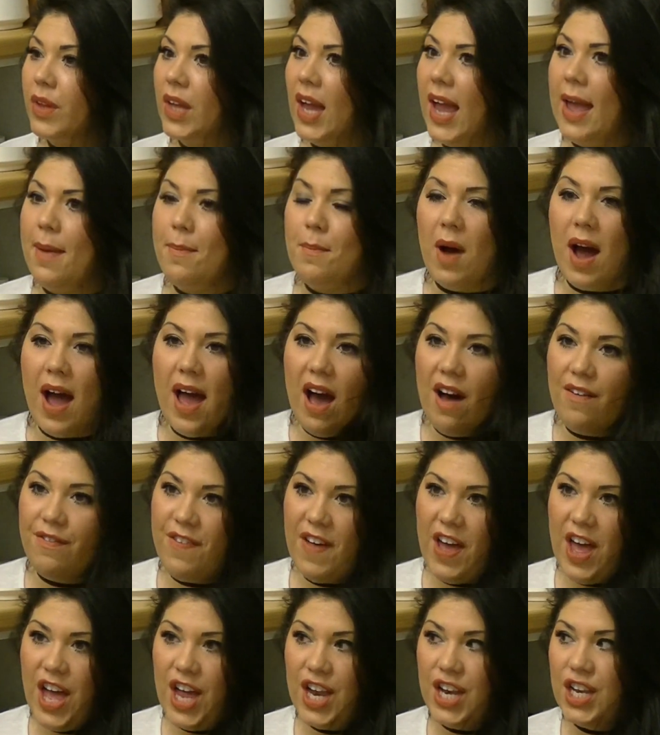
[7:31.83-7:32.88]
in my
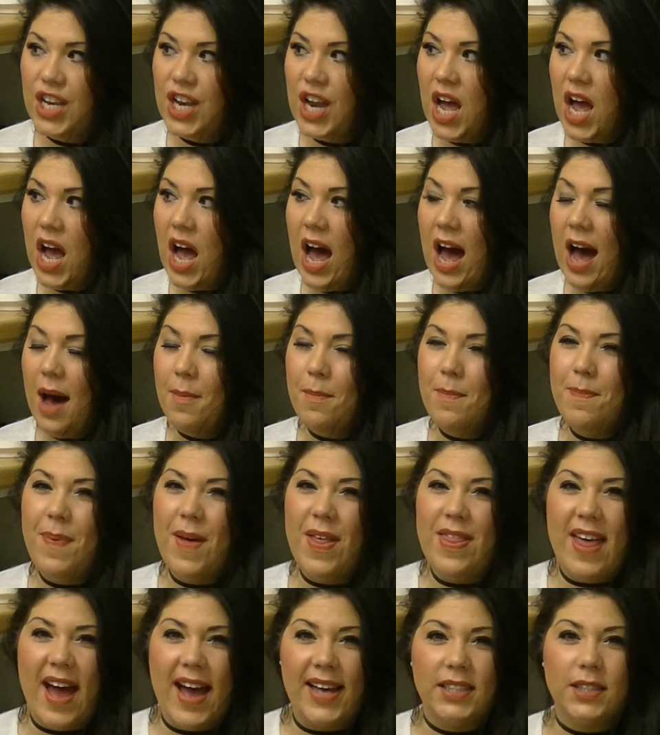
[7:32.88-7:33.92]
oven,
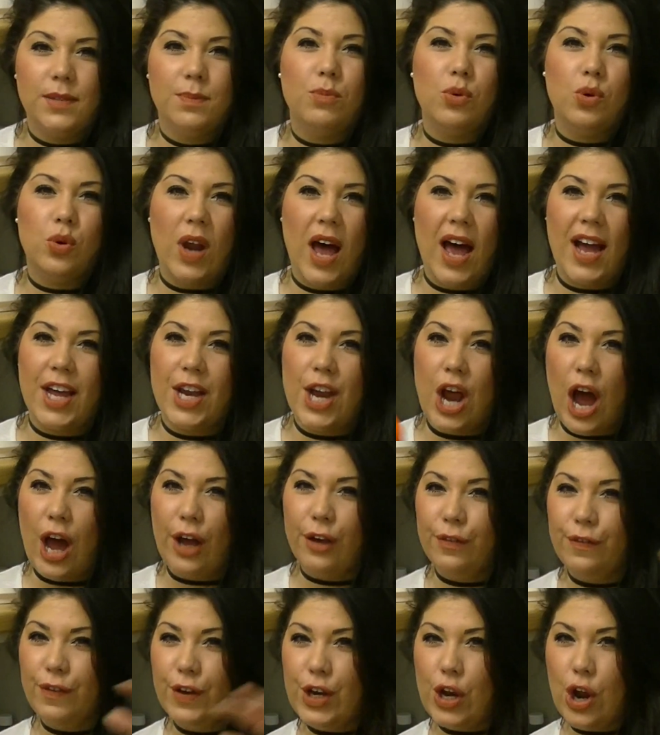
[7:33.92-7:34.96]
but that's more like an
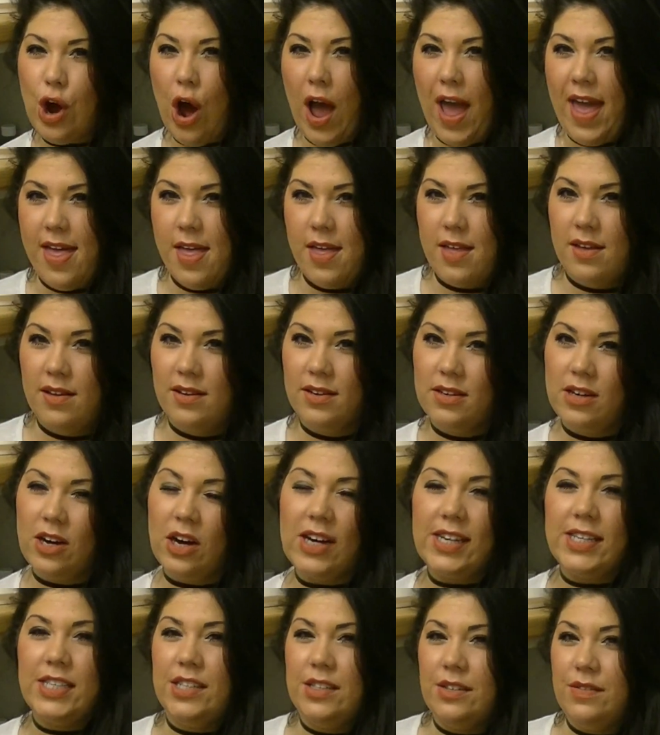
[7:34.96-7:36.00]
overnight
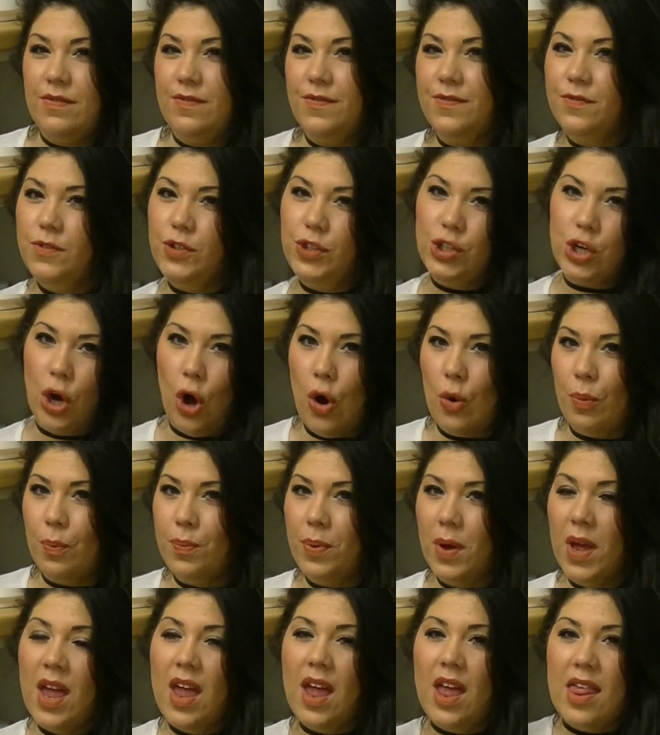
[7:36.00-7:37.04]
kind of job.
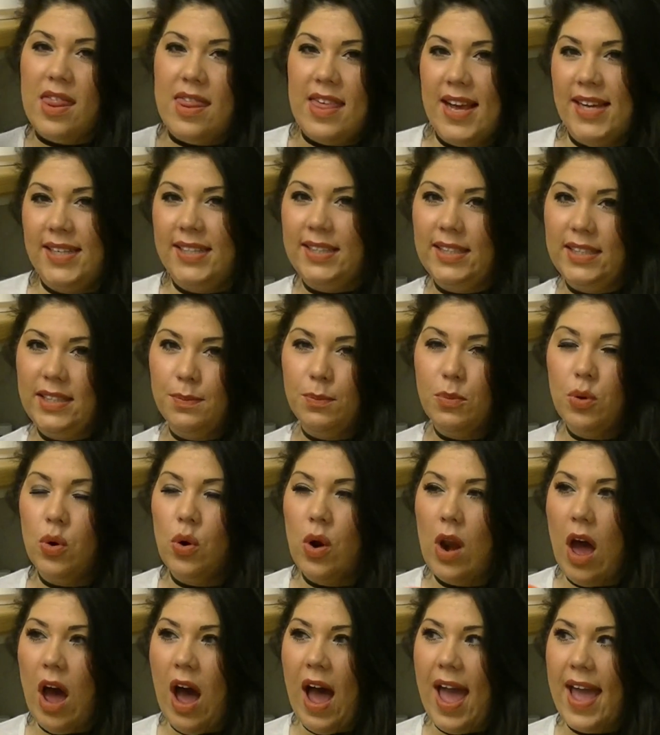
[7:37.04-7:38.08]
This is
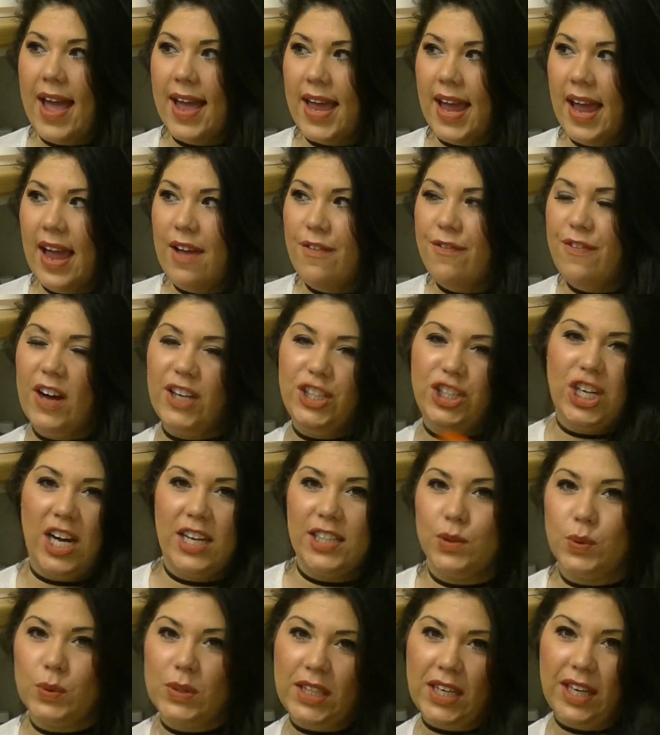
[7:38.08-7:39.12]
more like if I
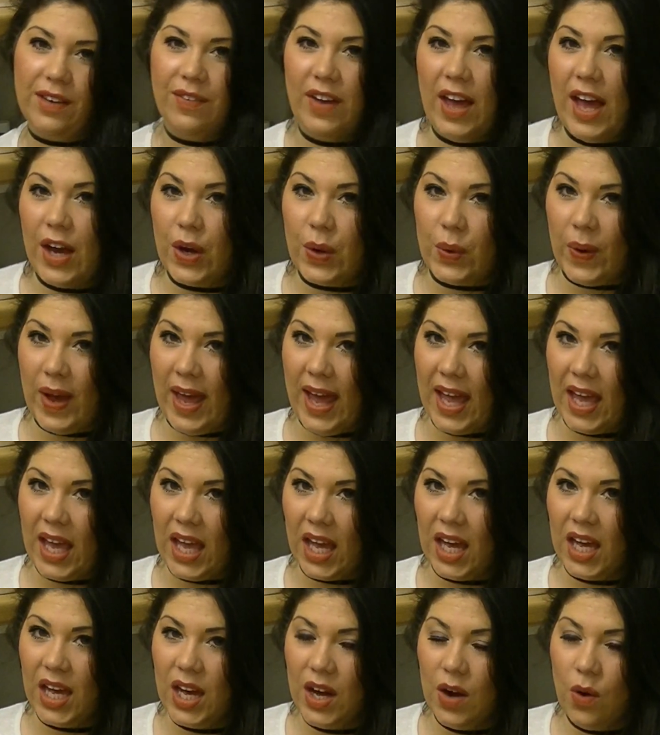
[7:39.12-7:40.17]
just want to give it a
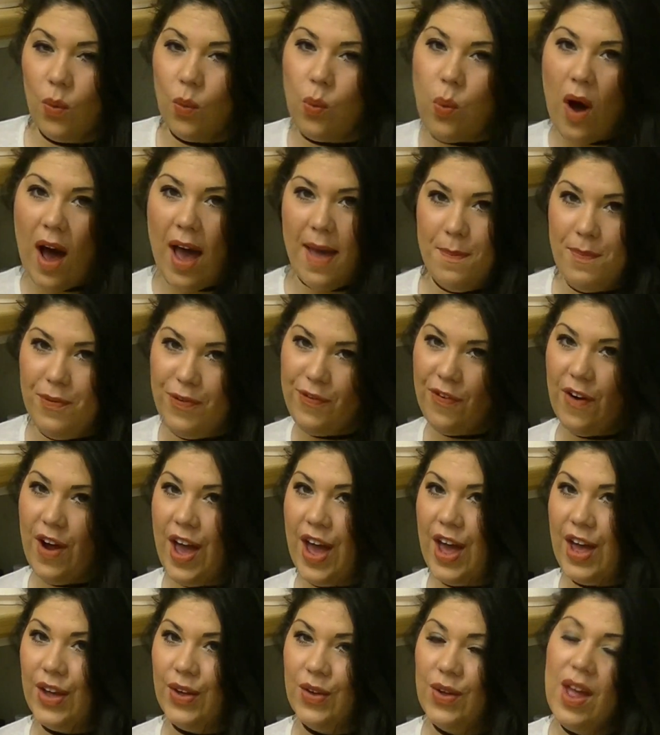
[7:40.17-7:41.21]
quick wipe
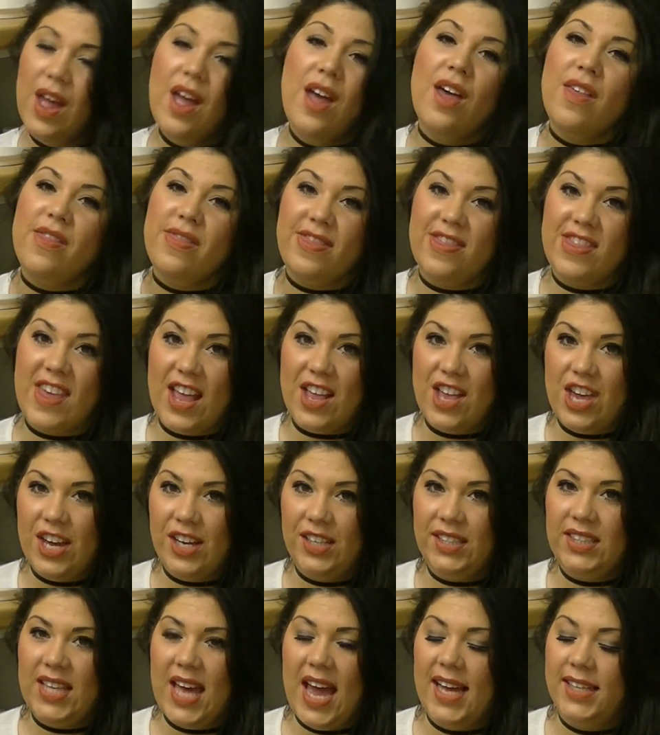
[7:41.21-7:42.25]
through, then
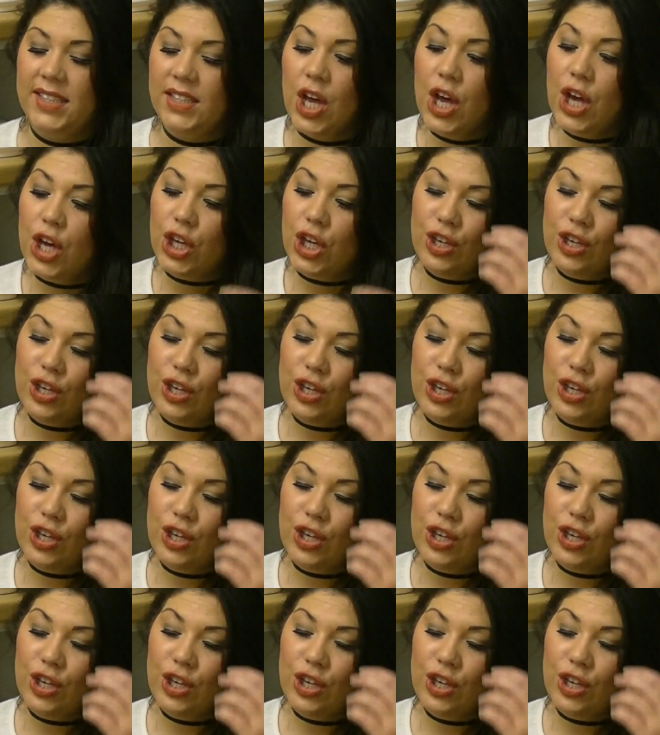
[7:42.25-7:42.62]
use this.